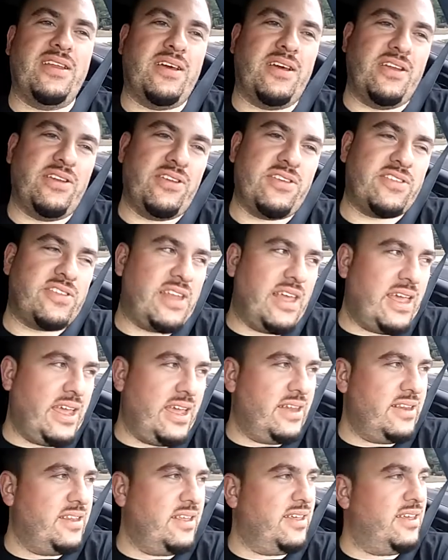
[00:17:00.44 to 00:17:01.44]
to
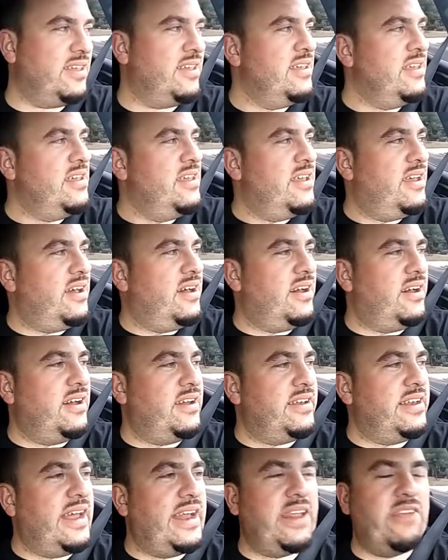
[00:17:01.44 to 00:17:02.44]
understand that
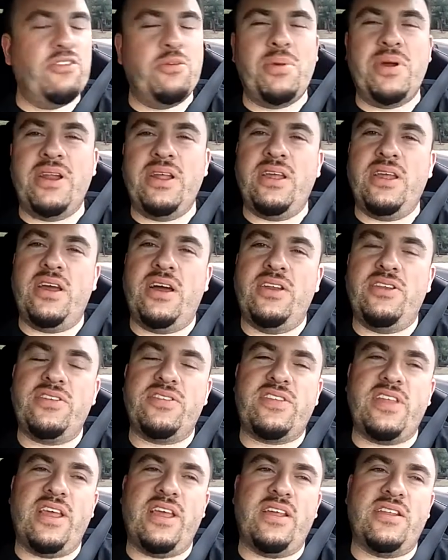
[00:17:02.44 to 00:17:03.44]
not everybody
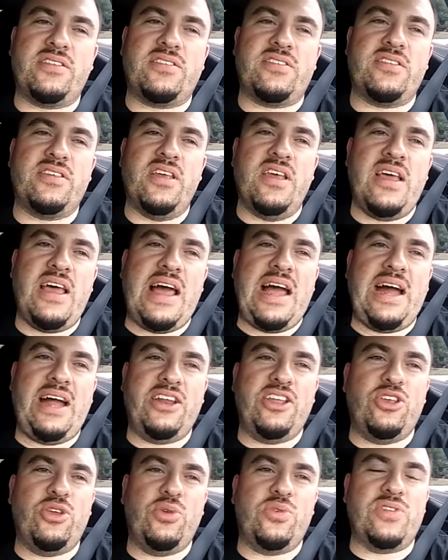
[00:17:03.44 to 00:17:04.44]
understands how
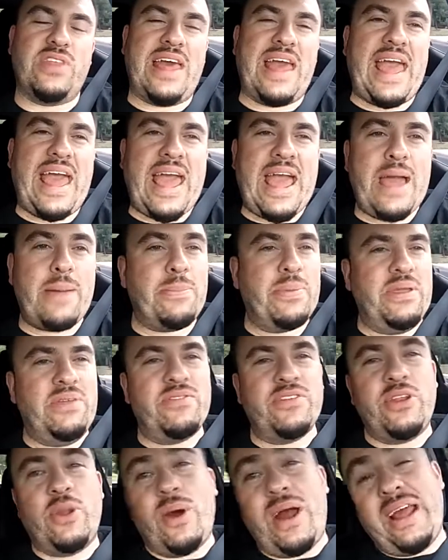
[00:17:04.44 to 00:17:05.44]
to use the app,
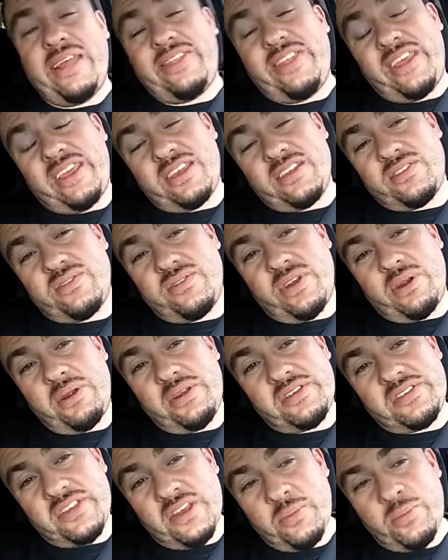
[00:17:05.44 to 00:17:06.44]
even though I think it's very
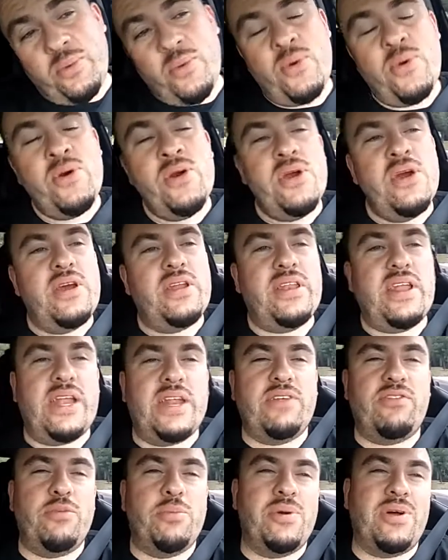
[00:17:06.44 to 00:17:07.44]
simple. Not
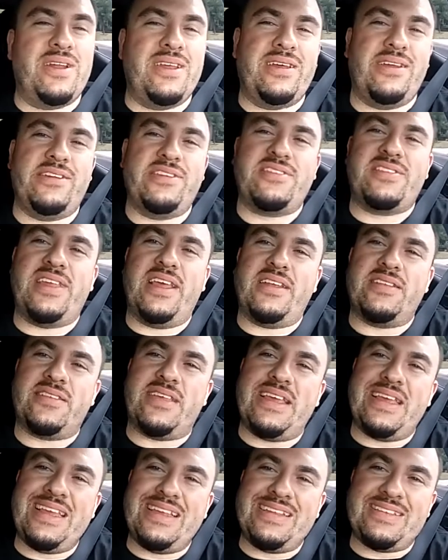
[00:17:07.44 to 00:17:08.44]
everybody understands
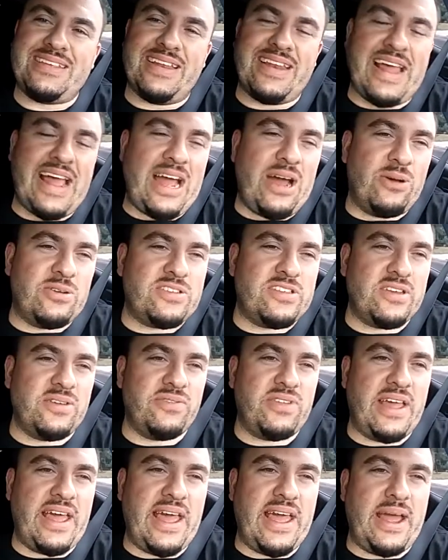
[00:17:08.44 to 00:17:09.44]
the ins and outs
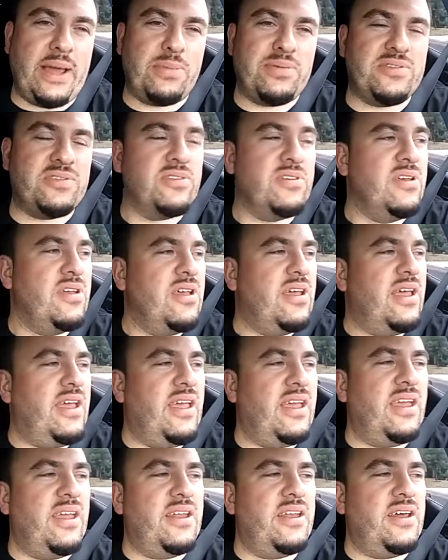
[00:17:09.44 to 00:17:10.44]
of the apps.
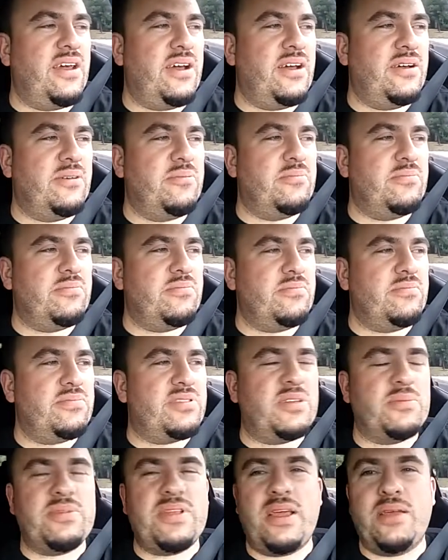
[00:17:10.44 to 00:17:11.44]
And
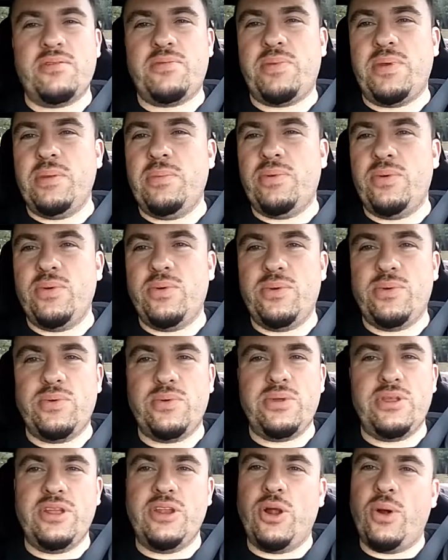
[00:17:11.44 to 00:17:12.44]
sometimes people,
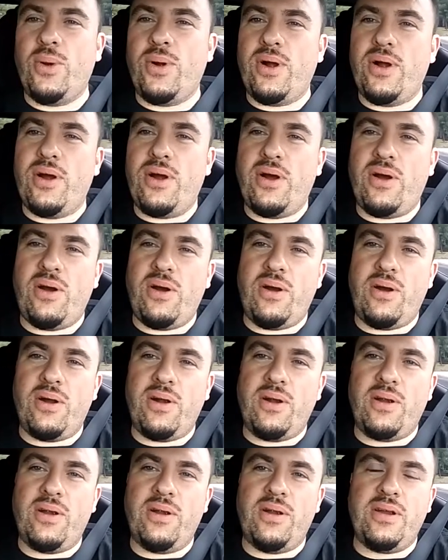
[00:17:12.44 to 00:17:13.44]

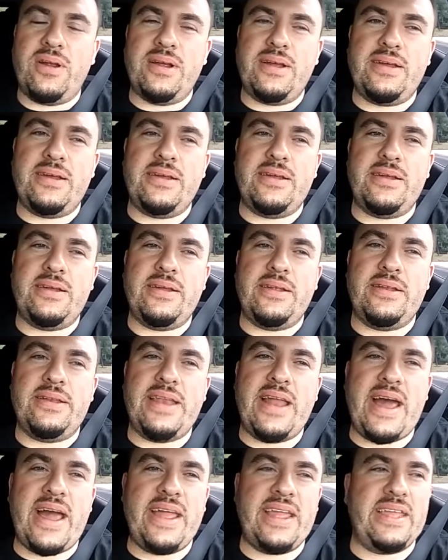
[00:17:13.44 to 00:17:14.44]
are
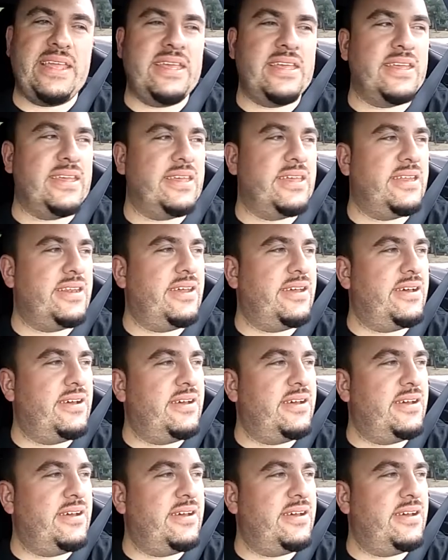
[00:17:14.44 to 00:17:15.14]
not in